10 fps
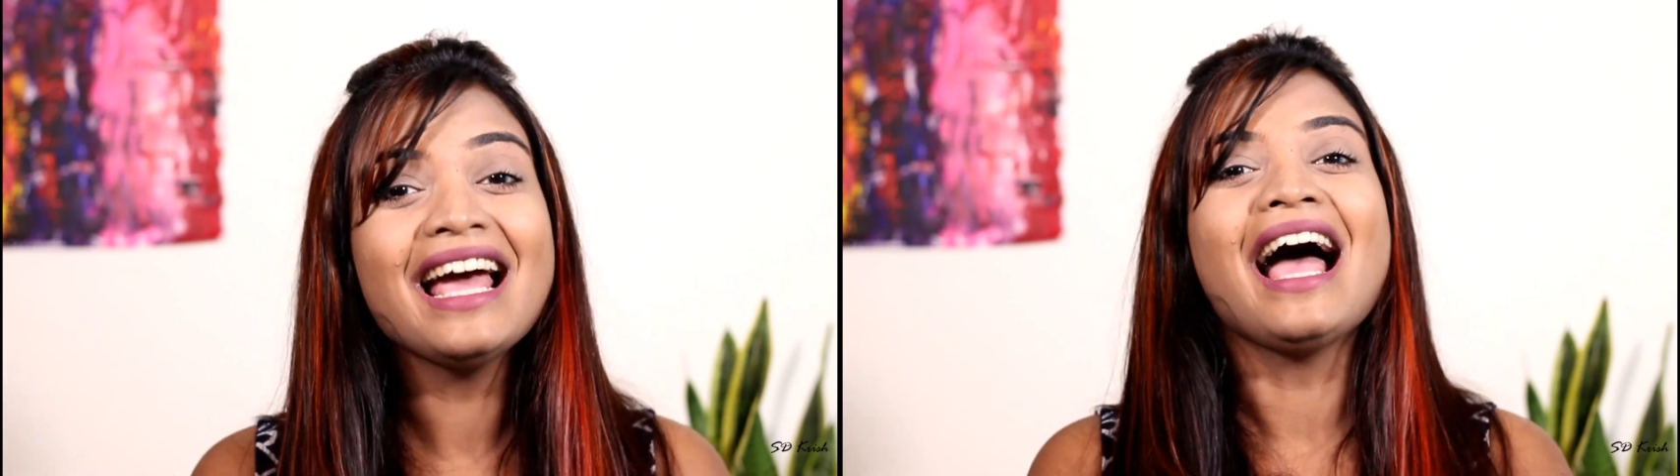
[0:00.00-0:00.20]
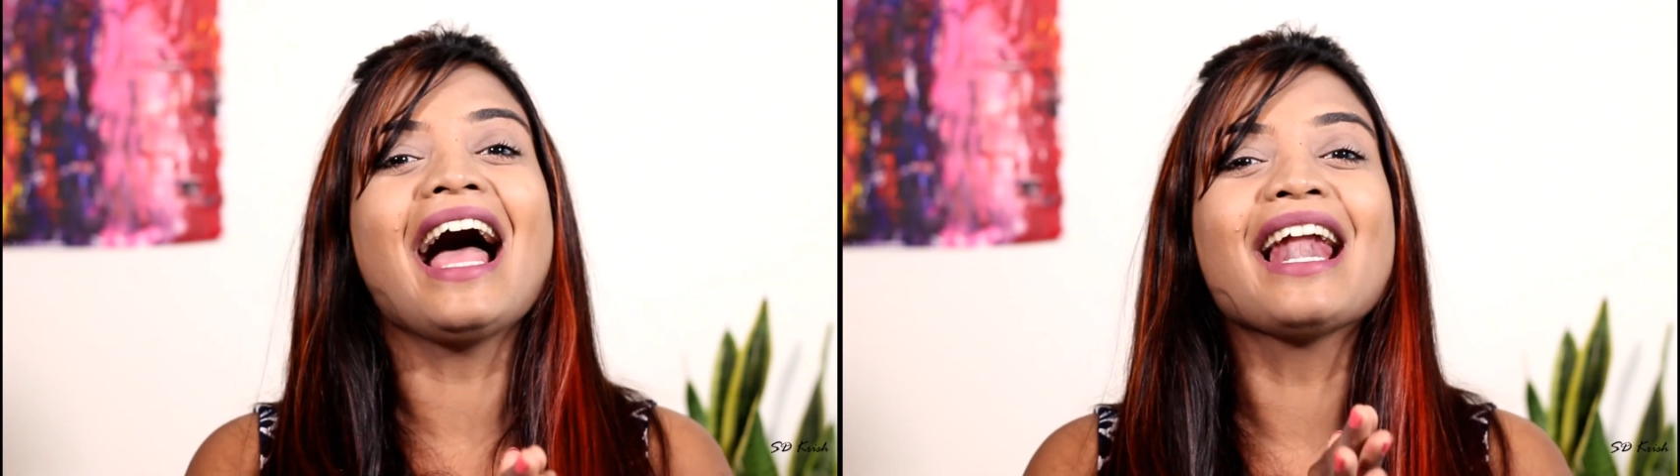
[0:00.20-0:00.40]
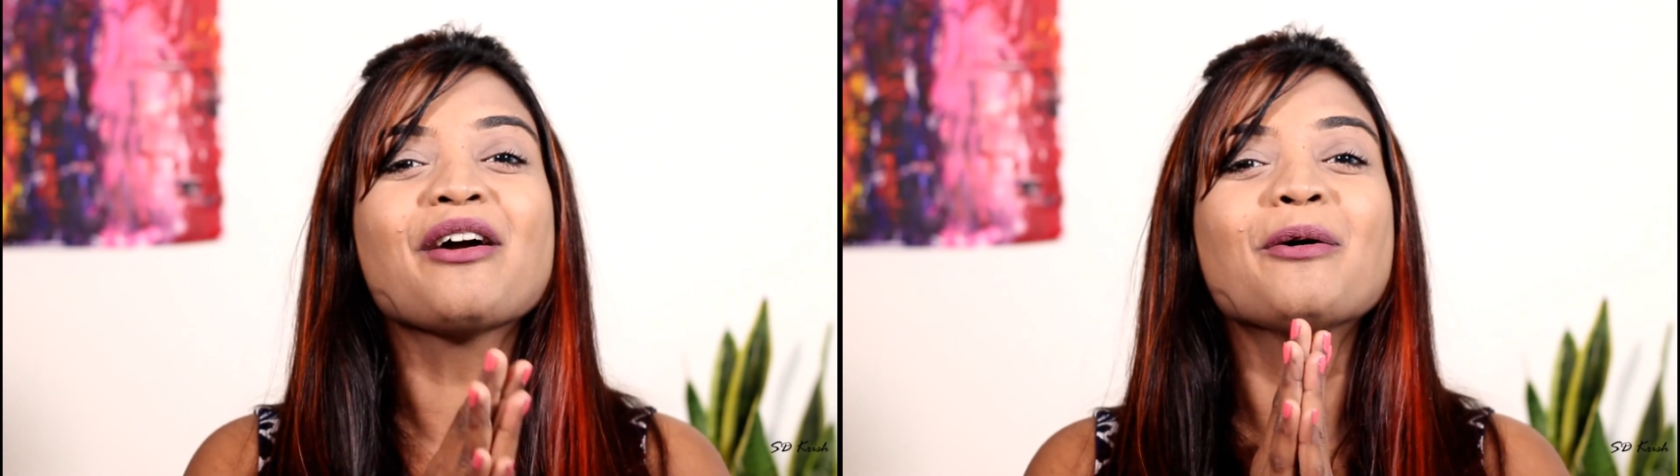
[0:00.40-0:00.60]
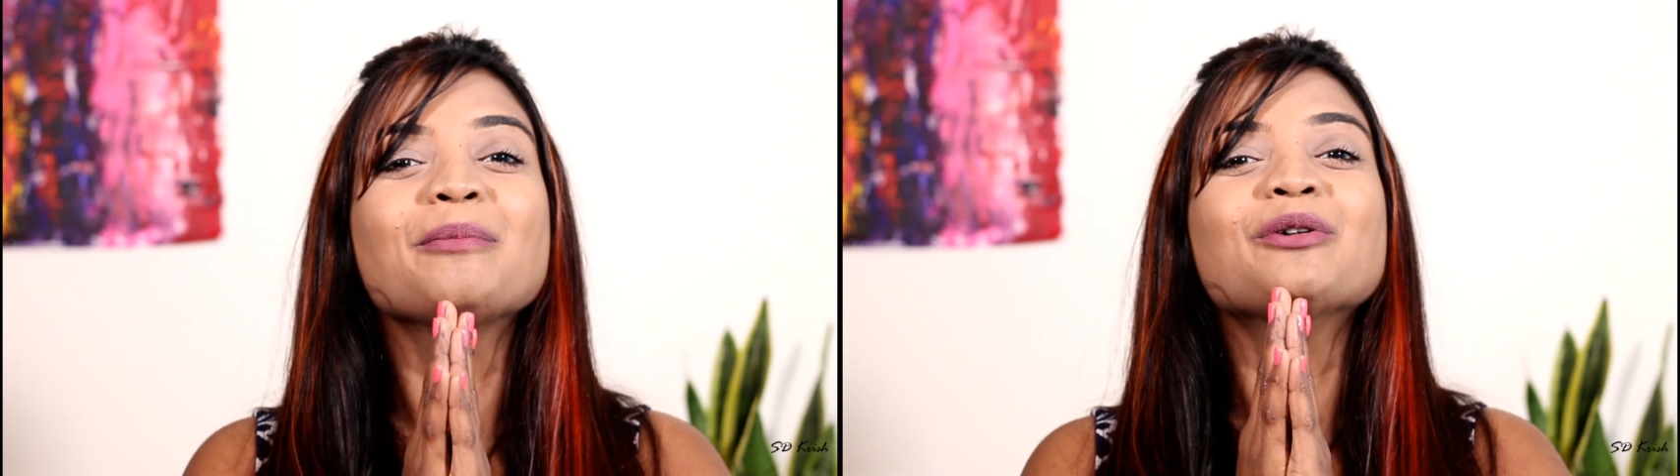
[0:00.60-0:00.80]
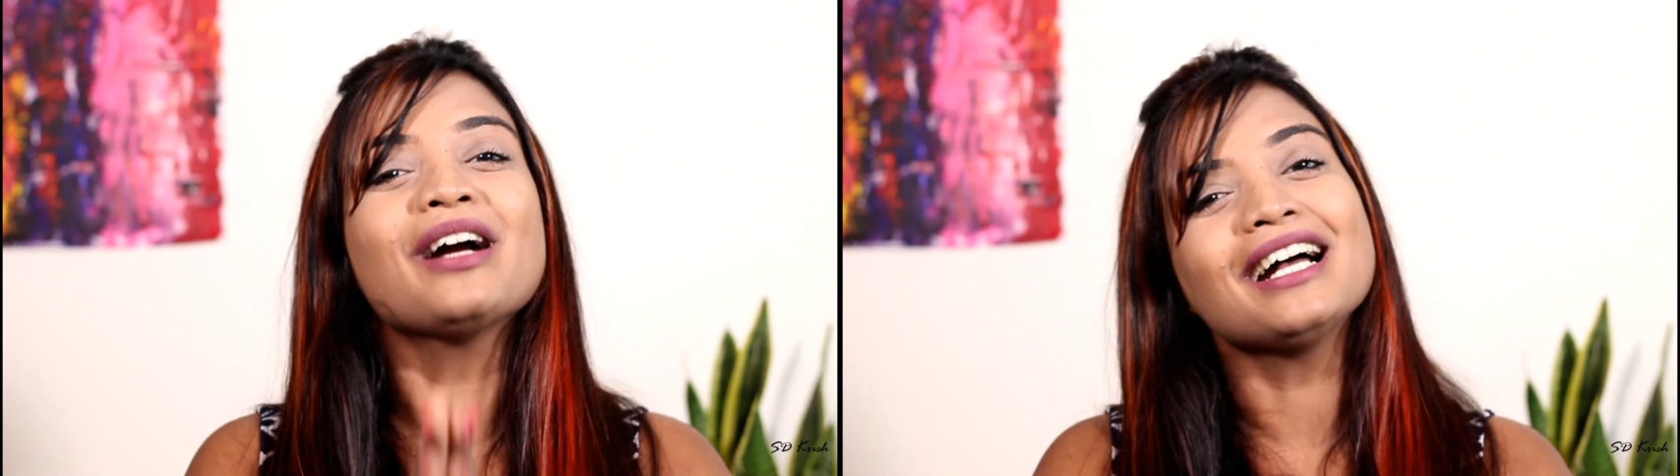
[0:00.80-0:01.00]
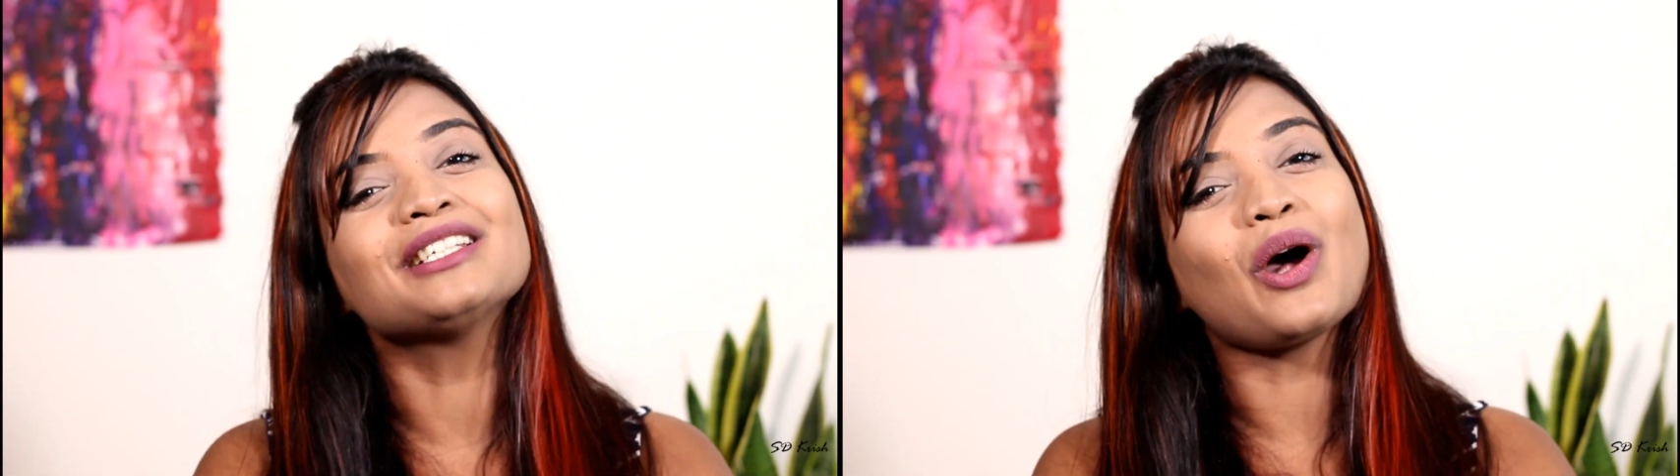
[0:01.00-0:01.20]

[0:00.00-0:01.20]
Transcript: And I hope you guys